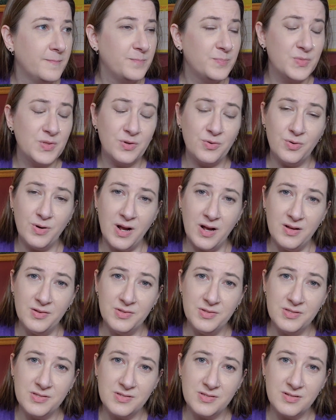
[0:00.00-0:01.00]
the
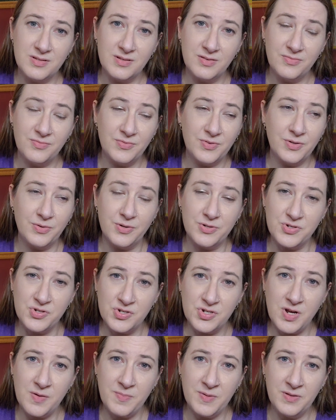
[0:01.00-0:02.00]
crowds for grocery
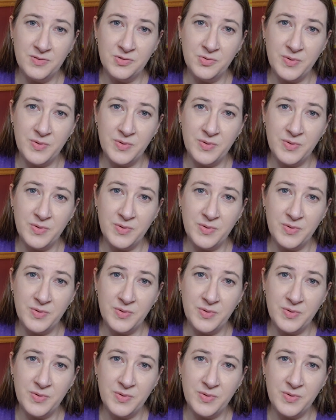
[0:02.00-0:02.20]
shopping on the